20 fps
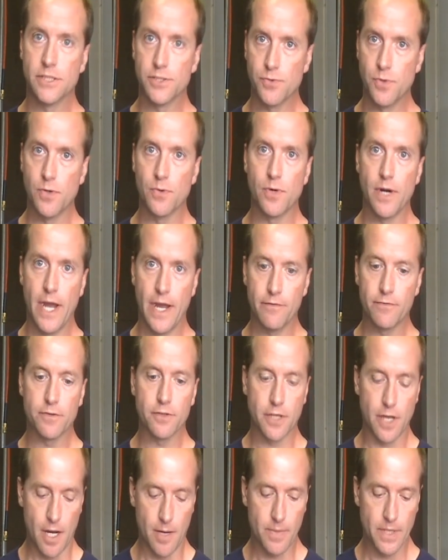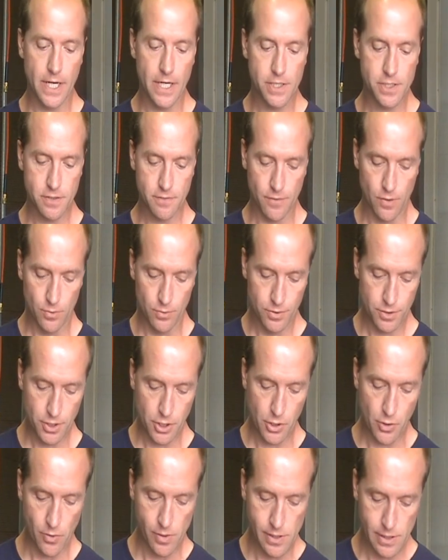That's what we're after, a combination of old and
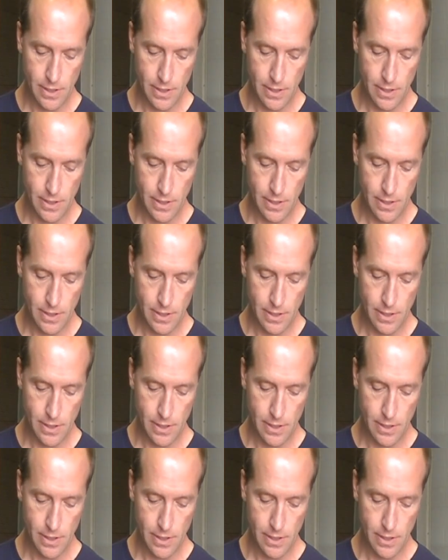new.